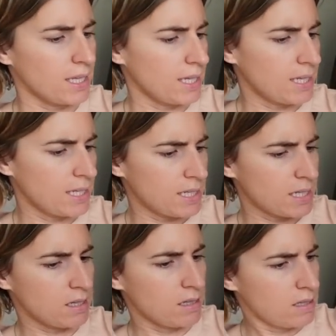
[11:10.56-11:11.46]

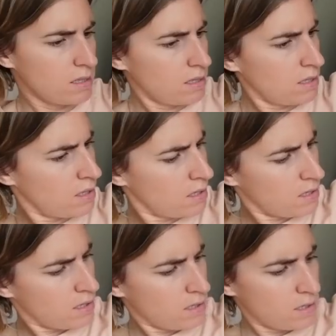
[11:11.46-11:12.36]
in
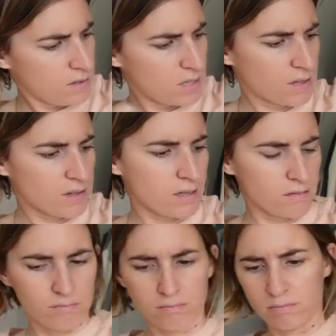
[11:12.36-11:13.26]
the
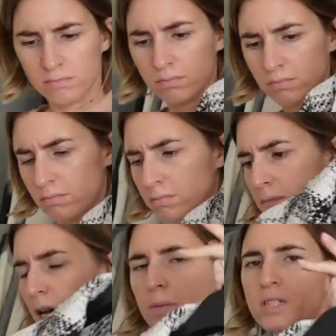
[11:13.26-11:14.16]
other
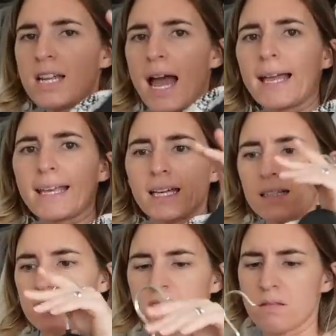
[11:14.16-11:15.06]
cupboard and hang it
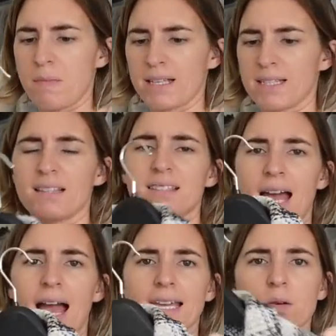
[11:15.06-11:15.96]
because it just makes sense
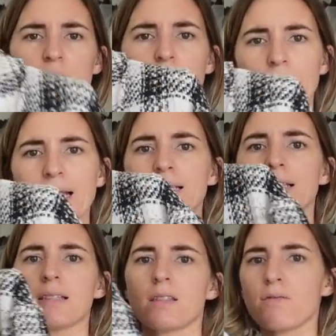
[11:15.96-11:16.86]
to hang it with the
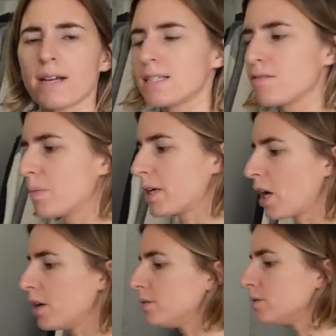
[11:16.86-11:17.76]
blazers and the rest of my
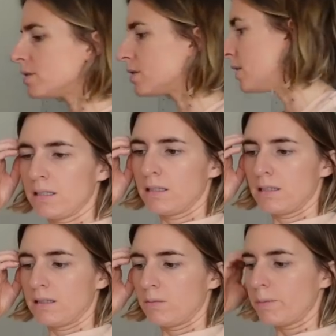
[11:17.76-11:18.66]
coats.
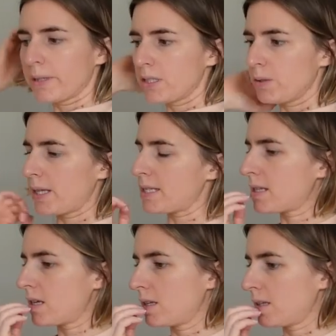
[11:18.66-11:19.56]
I'm going to do
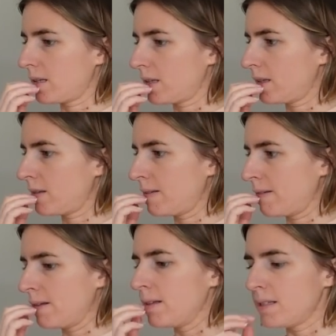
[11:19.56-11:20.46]
this.
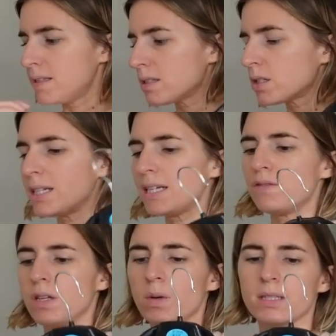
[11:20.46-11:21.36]
This is a good
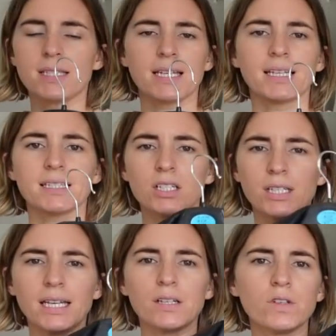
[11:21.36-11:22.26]
evening one, see? It's a
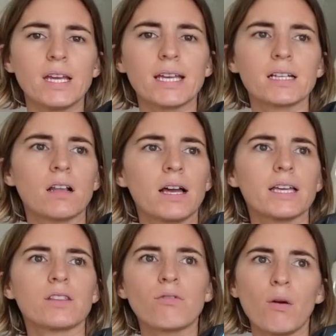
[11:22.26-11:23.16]
good evening,
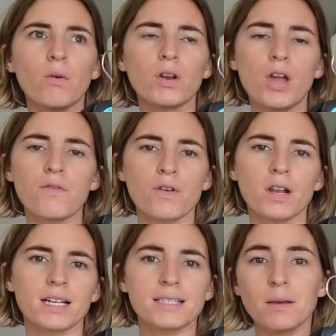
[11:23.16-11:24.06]
like, throw on
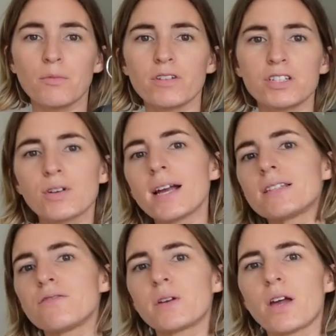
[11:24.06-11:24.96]
over, like, a summery
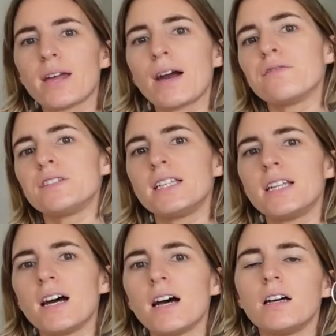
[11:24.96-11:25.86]
dress if you're going out for
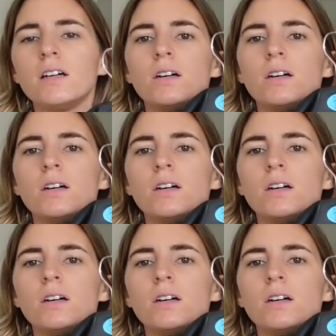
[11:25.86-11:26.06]
dinner,